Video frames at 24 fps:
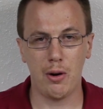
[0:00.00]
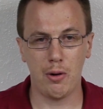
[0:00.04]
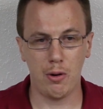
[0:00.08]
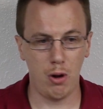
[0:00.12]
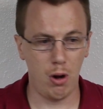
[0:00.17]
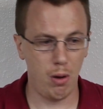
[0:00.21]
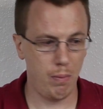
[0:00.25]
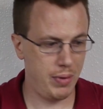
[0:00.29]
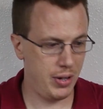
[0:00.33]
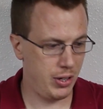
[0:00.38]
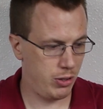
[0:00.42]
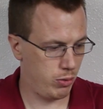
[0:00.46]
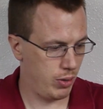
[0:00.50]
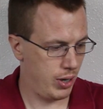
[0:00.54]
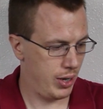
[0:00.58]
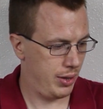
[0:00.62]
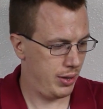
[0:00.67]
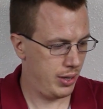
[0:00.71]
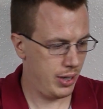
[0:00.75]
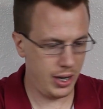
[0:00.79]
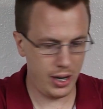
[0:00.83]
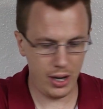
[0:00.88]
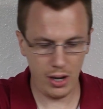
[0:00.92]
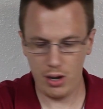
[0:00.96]
don't know if it's
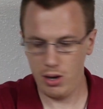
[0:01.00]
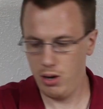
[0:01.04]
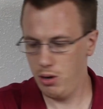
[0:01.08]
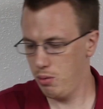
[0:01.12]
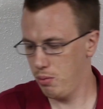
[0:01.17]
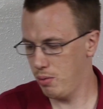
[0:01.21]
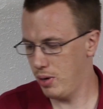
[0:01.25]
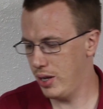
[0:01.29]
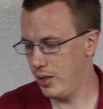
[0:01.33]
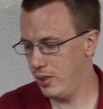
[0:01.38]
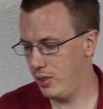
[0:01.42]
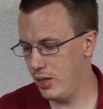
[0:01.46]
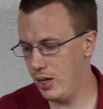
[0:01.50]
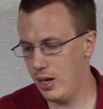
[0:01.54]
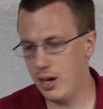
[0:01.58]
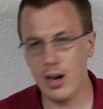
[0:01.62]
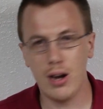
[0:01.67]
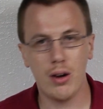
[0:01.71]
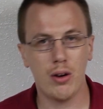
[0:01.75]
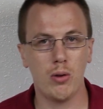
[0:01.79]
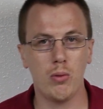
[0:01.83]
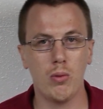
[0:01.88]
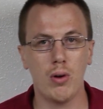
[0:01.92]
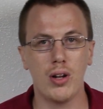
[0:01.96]
right there,
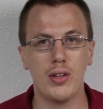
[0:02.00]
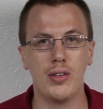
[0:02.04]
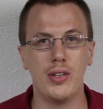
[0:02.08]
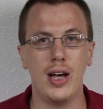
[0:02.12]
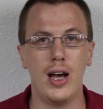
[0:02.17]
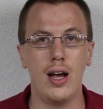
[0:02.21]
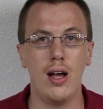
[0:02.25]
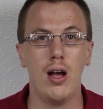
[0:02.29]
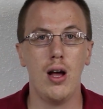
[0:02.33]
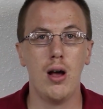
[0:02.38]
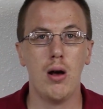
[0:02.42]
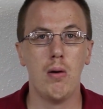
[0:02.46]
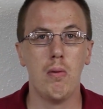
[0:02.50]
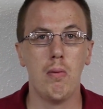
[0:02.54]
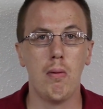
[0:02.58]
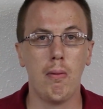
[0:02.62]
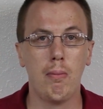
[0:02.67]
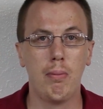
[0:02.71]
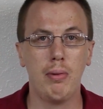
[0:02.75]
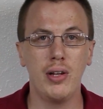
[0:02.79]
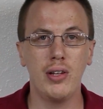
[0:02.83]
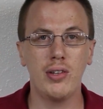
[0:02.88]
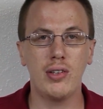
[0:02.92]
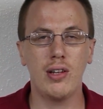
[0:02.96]
I don't know where it's at.
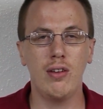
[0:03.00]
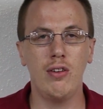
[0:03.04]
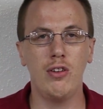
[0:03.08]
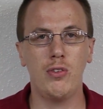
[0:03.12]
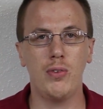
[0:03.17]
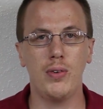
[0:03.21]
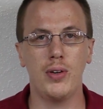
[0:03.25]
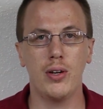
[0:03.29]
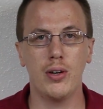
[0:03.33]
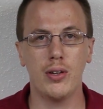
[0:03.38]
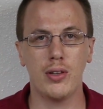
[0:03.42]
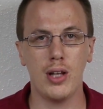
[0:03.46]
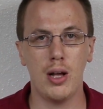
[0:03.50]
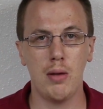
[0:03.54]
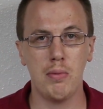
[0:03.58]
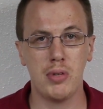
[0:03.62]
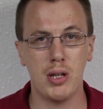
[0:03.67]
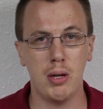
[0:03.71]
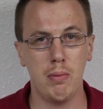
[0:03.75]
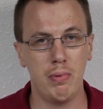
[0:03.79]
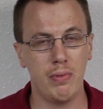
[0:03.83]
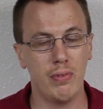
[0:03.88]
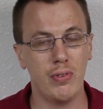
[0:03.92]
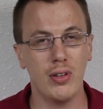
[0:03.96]
But please give this video a thumbs
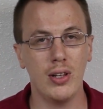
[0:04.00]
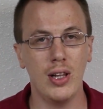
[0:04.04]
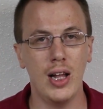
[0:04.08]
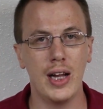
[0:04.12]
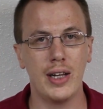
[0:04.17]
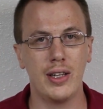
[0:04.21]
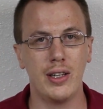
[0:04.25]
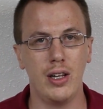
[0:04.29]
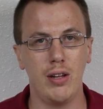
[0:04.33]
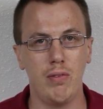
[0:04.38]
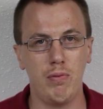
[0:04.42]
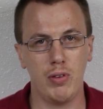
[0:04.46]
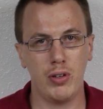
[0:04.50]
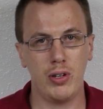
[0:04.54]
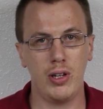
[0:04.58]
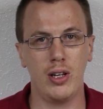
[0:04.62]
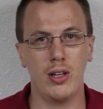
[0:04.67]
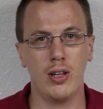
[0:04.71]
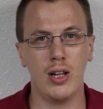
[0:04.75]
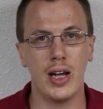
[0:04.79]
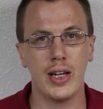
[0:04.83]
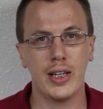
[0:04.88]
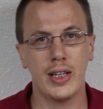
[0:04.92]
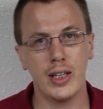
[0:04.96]
up if you liked it. If you
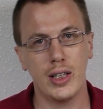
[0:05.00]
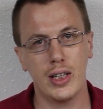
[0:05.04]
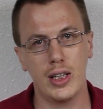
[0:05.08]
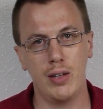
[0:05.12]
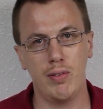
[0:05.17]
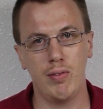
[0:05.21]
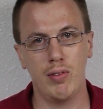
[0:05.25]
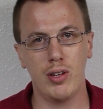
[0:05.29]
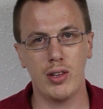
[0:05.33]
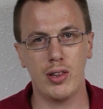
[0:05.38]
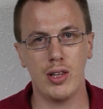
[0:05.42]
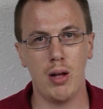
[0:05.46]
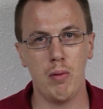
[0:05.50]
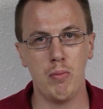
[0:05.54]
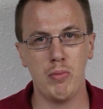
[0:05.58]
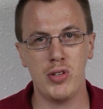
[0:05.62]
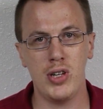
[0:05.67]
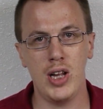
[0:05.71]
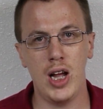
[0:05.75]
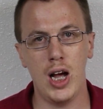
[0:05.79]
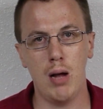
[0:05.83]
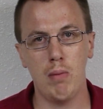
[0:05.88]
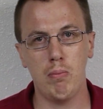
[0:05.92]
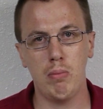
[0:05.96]
didn't like it, give it a thumbs
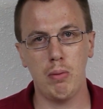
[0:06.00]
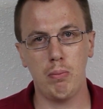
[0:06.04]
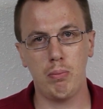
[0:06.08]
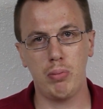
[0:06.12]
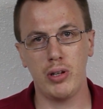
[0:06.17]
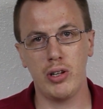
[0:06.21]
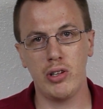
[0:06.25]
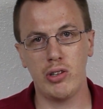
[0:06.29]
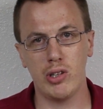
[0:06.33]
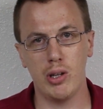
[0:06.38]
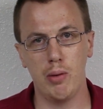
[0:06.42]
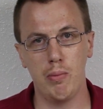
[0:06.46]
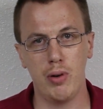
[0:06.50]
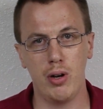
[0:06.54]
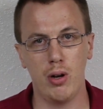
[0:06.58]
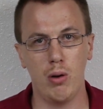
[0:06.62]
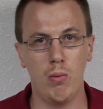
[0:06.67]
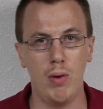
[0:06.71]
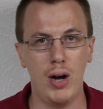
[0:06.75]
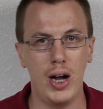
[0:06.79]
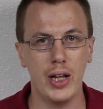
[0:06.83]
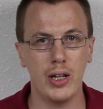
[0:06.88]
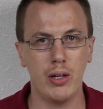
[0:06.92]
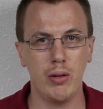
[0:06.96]
down, but please let me know
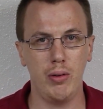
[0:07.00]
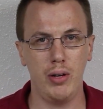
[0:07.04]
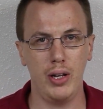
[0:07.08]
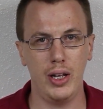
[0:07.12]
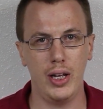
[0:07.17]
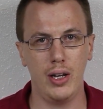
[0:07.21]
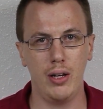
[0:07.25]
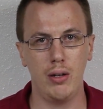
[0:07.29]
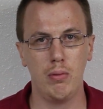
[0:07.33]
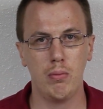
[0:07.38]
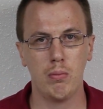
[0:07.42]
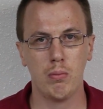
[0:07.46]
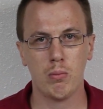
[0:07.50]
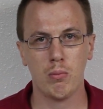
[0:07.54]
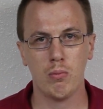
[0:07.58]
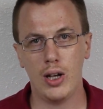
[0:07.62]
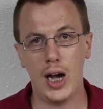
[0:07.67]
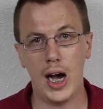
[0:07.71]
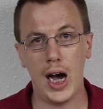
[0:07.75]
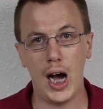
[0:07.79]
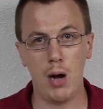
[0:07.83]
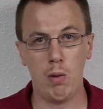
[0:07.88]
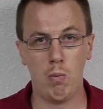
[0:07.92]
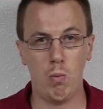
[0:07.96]
why you did.
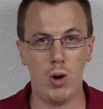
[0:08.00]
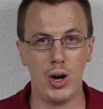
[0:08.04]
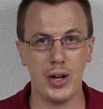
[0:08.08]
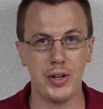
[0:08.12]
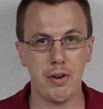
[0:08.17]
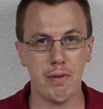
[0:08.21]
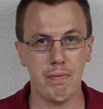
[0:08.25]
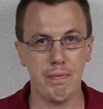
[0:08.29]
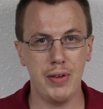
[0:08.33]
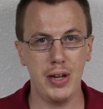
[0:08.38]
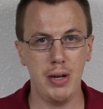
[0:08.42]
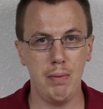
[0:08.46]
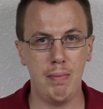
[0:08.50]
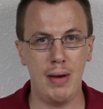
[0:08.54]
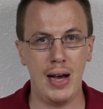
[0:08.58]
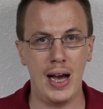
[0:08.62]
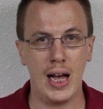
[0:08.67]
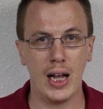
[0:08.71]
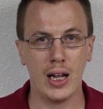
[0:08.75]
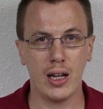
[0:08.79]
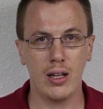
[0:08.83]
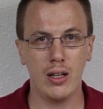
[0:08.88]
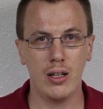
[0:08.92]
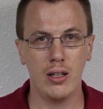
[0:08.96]
I want your
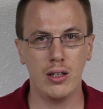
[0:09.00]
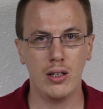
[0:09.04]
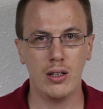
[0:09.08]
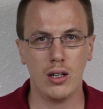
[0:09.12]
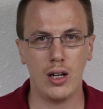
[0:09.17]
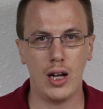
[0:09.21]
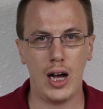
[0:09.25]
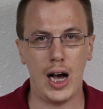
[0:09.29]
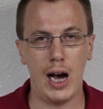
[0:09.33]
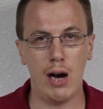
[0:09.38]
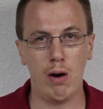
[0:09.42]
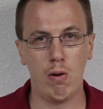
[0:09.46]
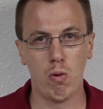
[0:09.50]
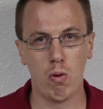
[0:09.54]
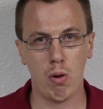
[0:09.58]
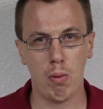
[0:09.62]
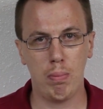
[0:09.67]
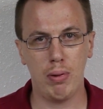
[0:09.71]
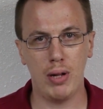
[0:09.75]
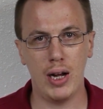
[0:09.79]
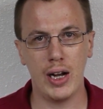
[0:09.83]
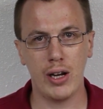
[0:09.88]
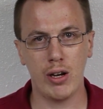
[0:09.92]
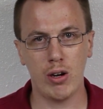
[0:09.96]
feedback. I will
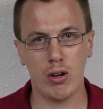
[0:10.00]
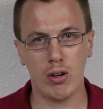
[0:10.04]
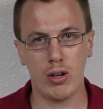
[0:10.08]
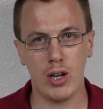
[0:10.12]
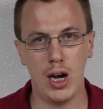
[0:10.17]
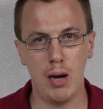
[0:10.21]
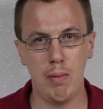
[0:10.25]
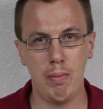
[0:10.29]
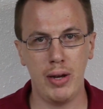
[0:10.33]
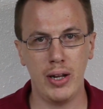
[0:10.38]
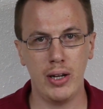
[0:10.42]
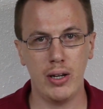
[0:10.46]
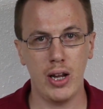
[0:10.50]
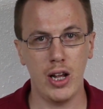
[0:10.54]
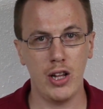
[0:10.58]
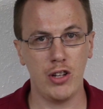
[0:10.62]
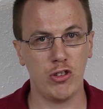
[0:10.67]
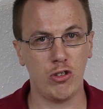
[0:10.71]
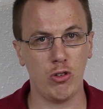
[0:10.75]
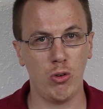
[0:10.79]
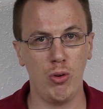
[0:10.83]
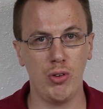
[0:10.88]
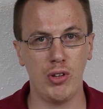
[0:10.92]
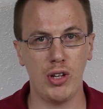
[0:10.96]
reply to your comment as
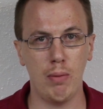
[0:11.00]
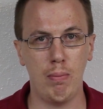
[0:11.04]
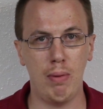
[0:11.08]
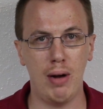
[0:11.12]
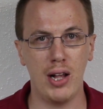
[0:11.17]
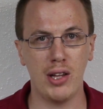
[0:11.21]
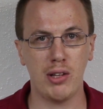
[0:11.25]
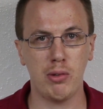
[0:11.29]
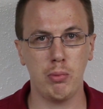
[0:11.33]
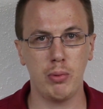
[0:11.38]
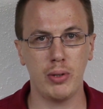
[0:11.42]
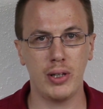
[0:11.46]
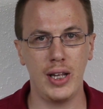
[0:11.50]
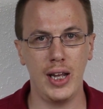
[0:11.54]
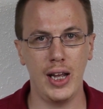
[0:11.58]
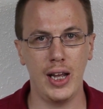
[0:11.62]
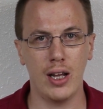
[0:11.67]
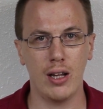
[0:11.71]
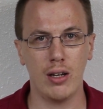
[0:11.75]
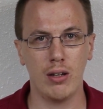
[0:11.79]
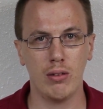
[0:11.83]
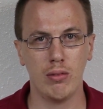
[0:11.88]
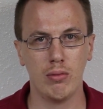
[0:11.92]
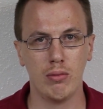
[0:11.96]
soon as I possibly
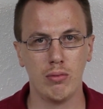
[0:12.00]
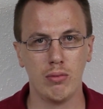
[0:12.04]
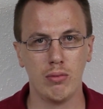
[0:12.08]
can.